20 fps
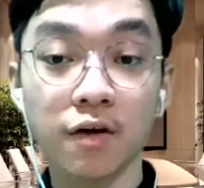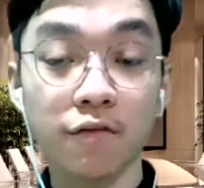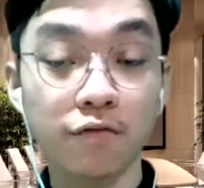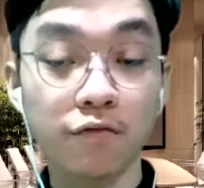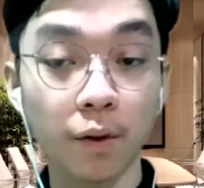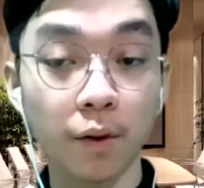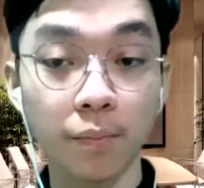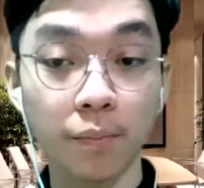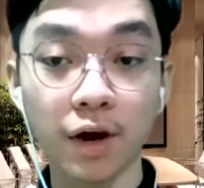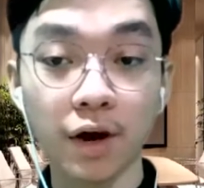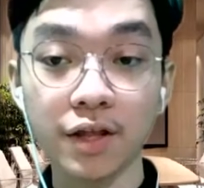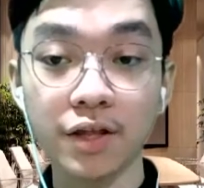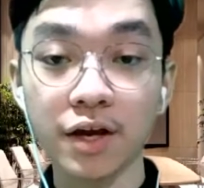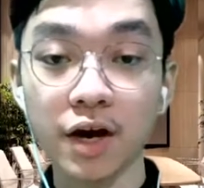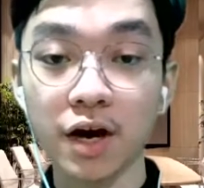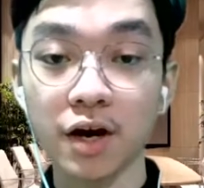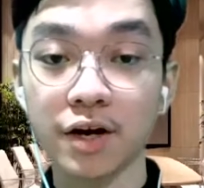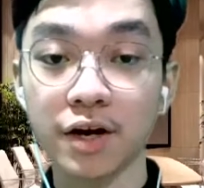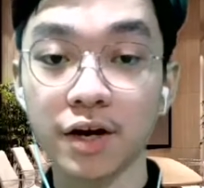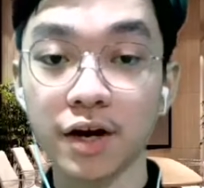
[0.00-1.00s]
from
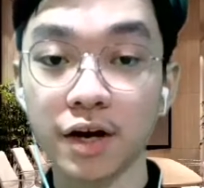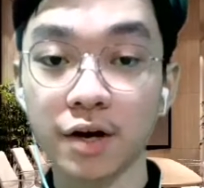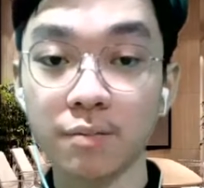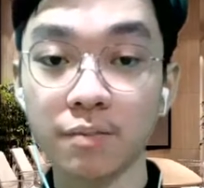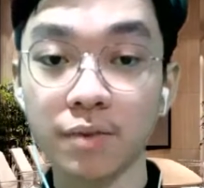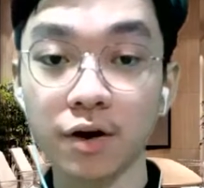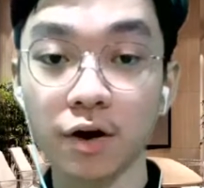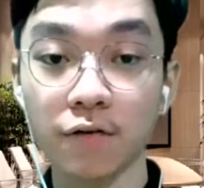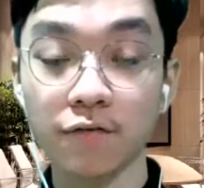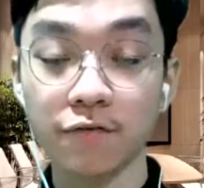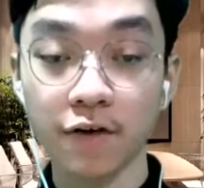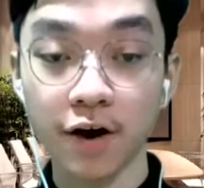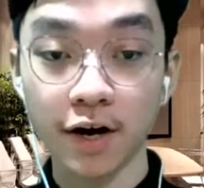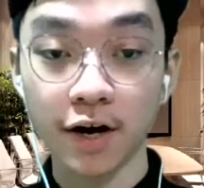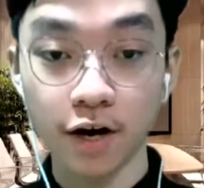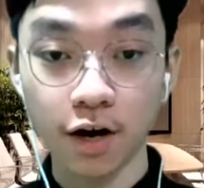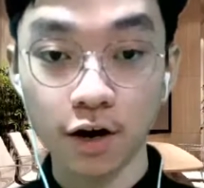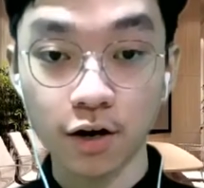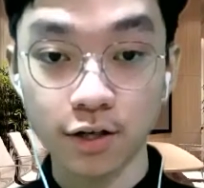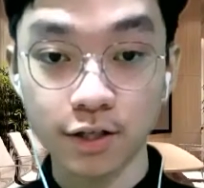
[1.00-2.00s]
Nanya Academy of
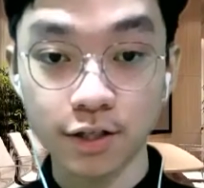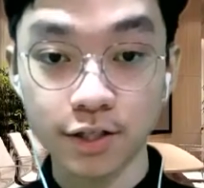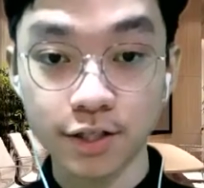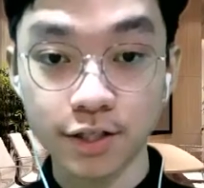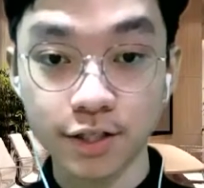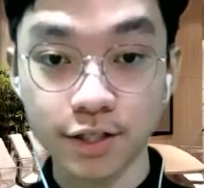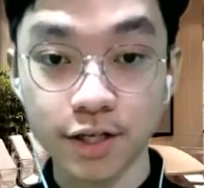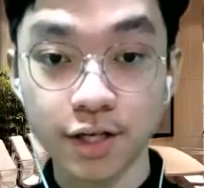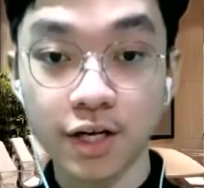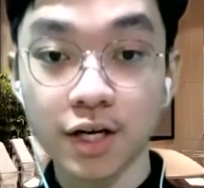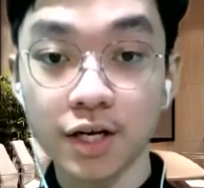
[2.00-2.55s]
Fine Arts,